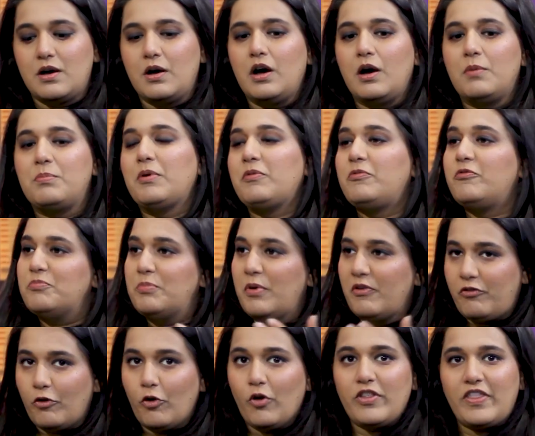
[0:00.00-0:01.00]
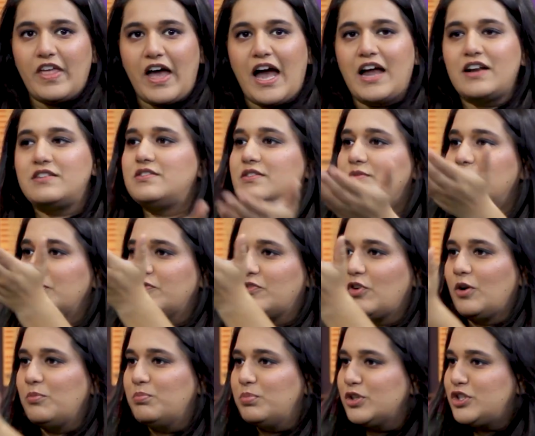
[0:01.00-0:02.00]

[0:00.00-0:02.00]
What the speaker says: But before that, we've got